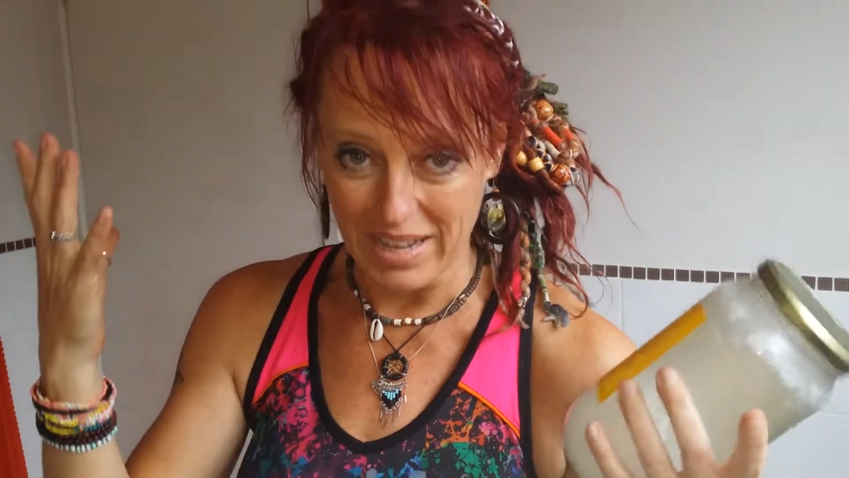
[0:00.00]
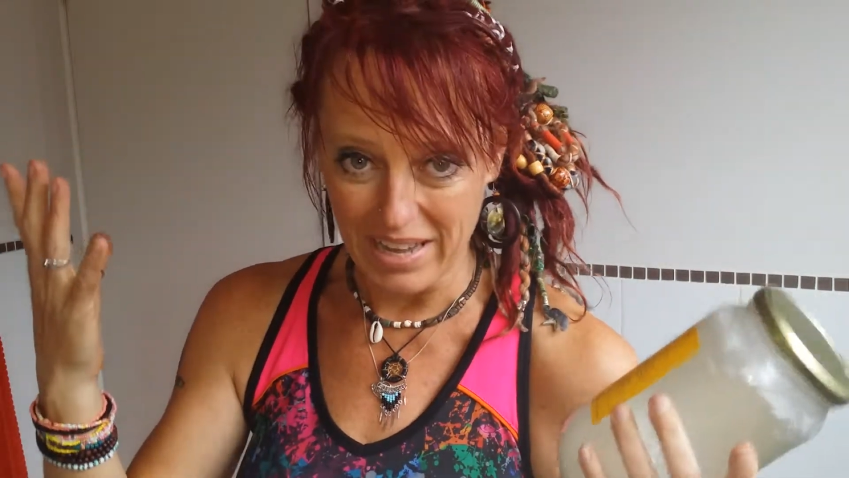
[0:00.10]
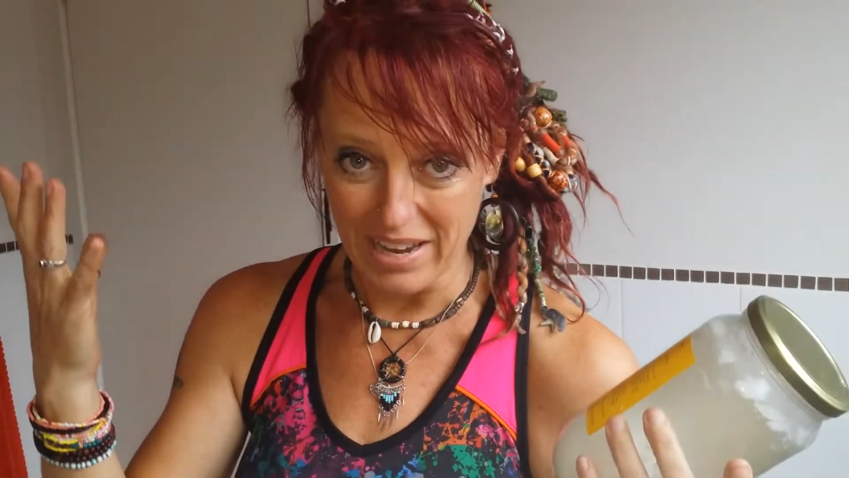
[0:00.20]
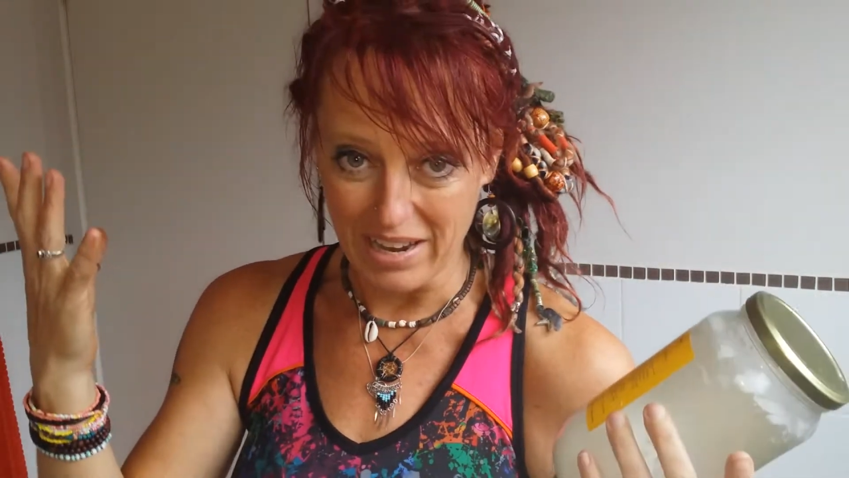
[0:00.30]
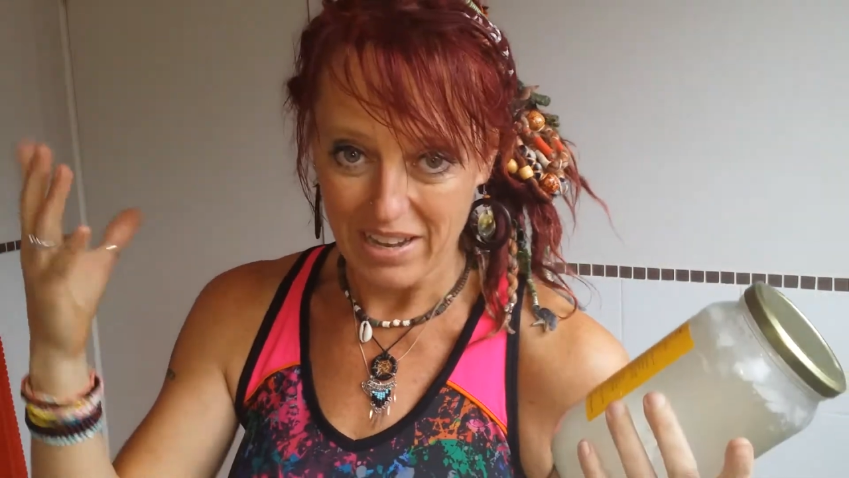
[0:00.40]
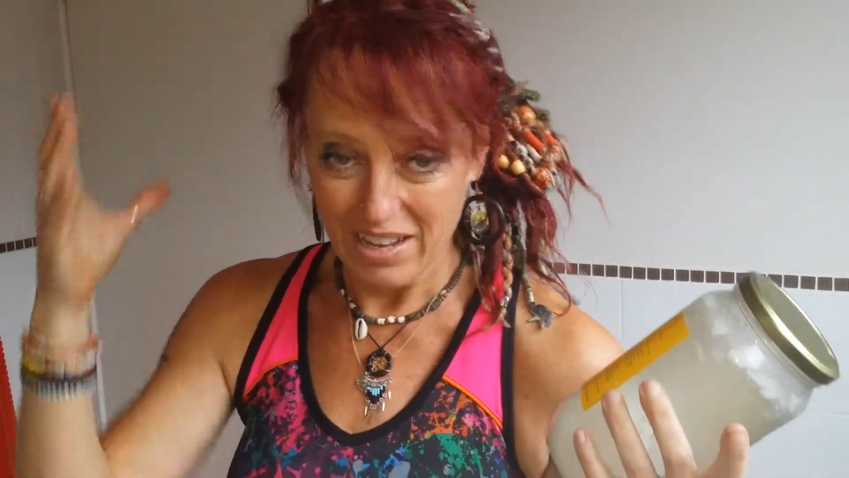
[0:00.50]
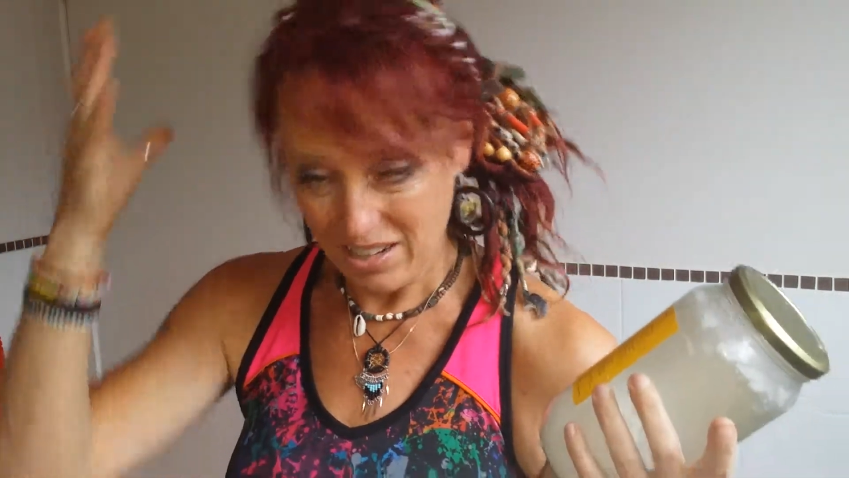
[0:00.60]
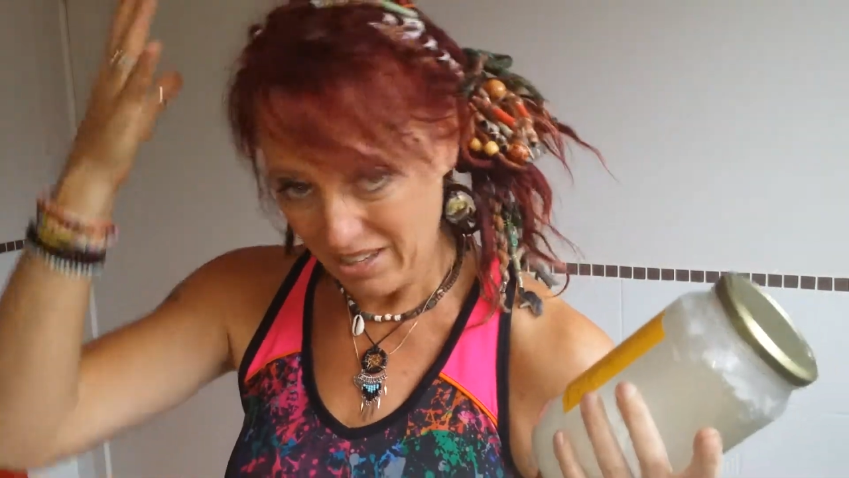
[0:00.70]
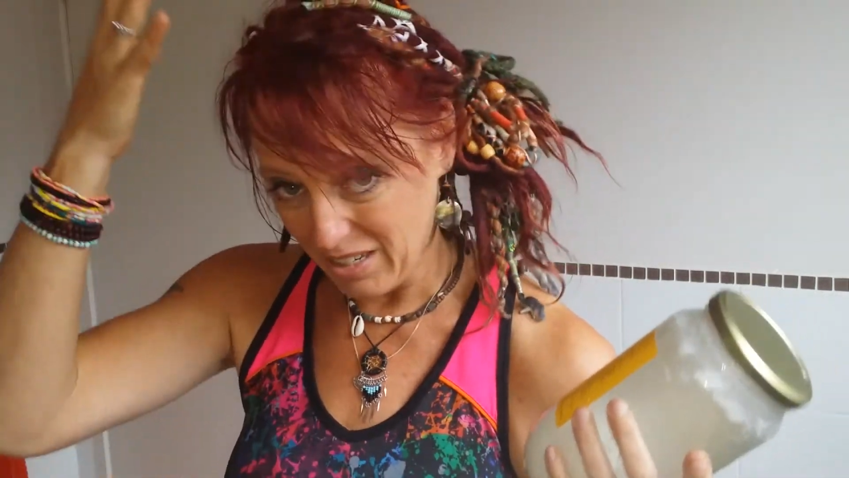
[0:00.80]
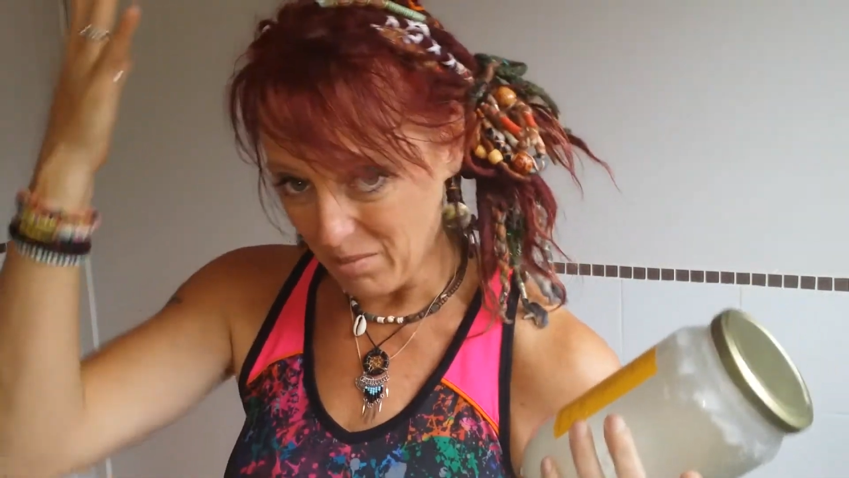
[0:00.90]
hair,
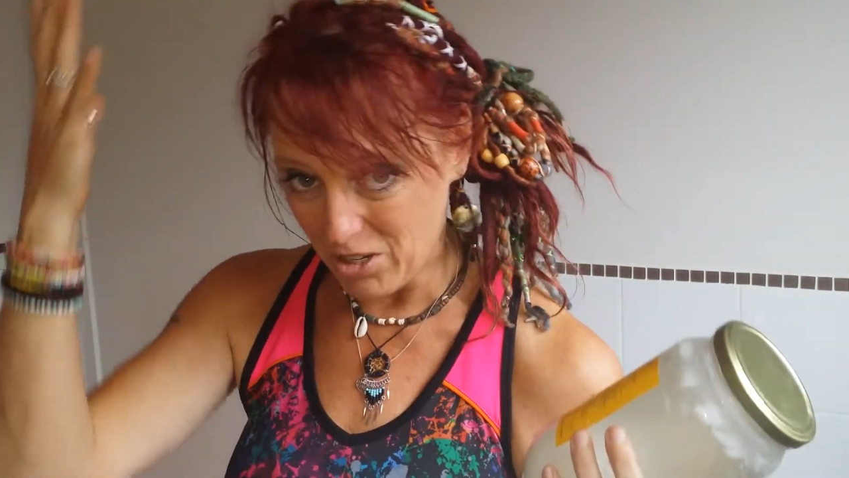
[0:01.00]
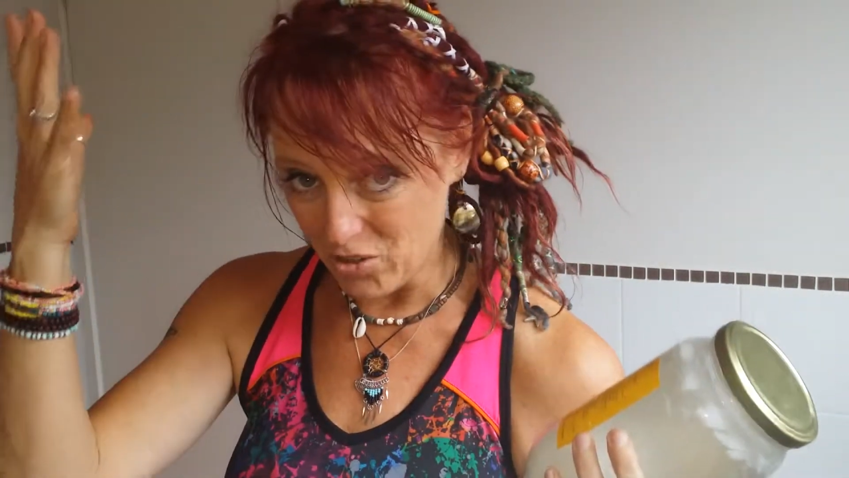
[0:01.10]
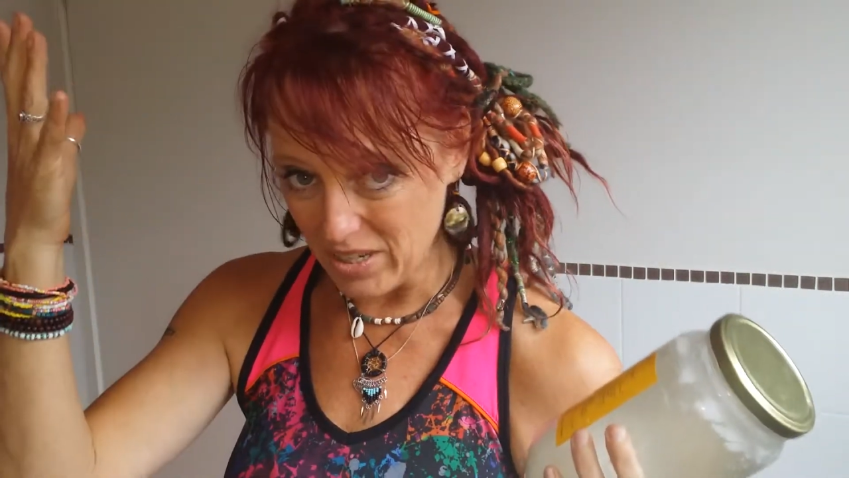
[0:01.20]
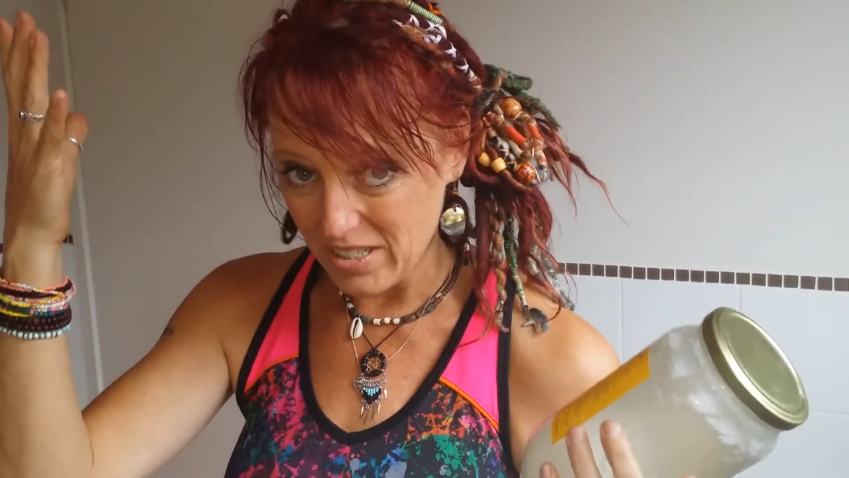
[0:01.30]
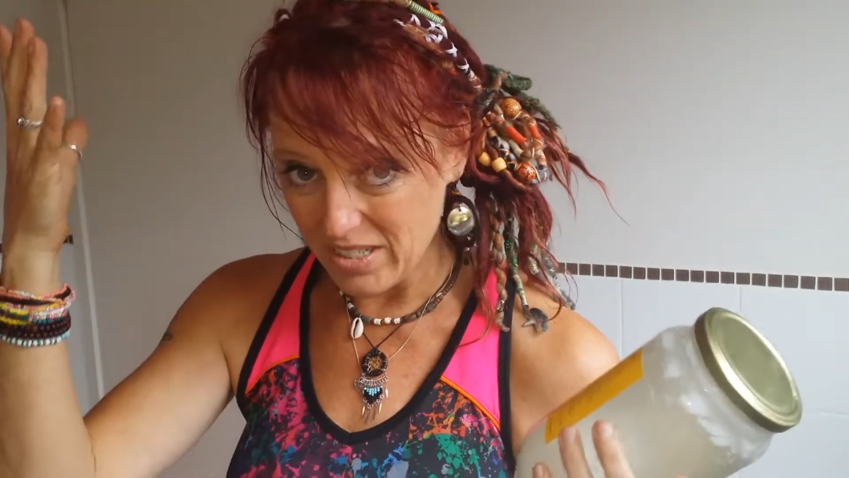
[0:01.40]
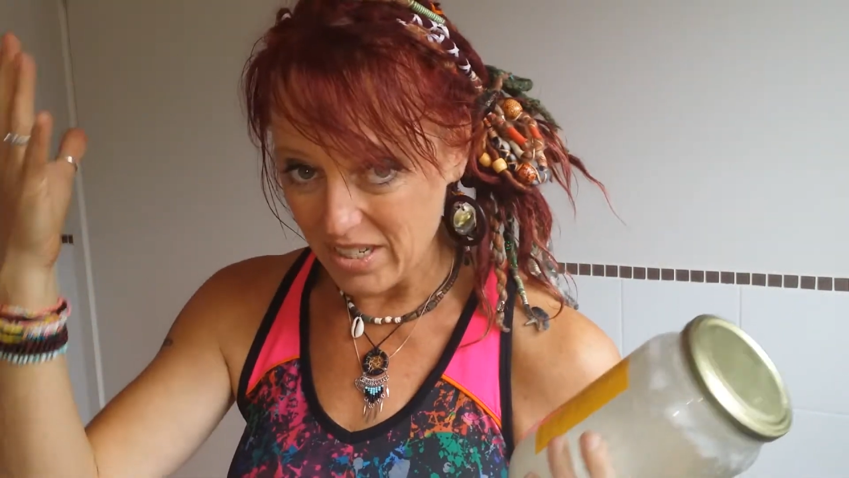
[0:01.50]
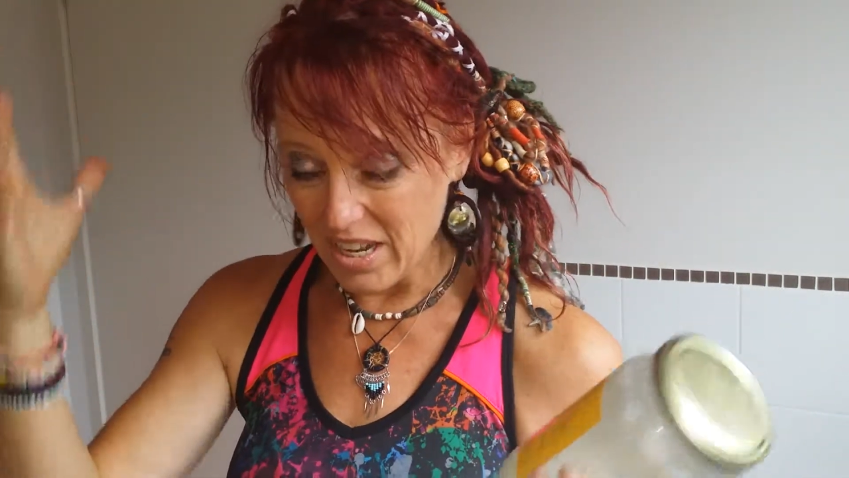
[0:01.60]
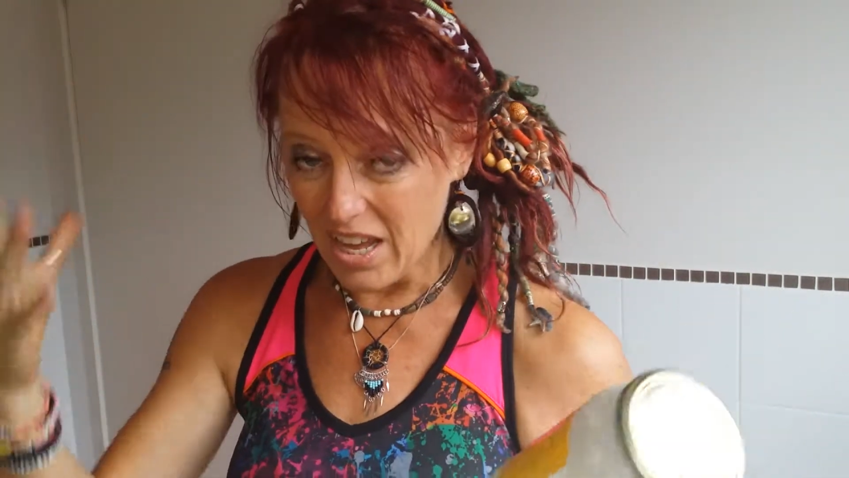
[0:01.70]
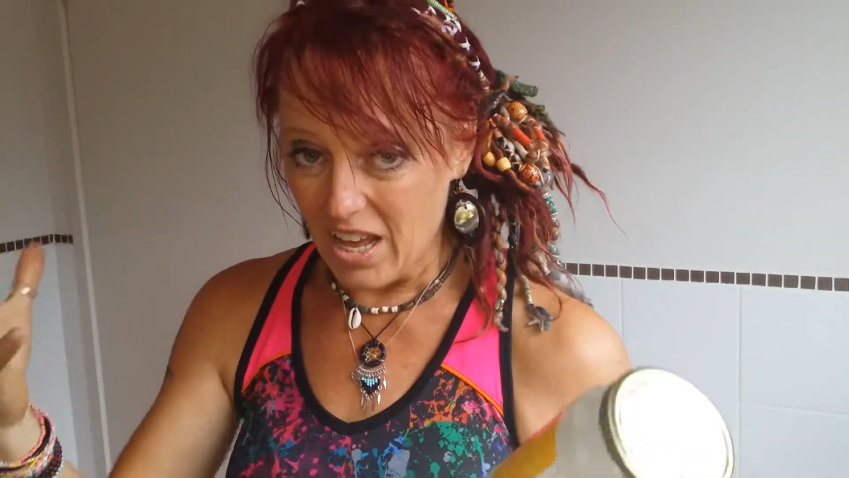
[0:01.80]
like in my dreads.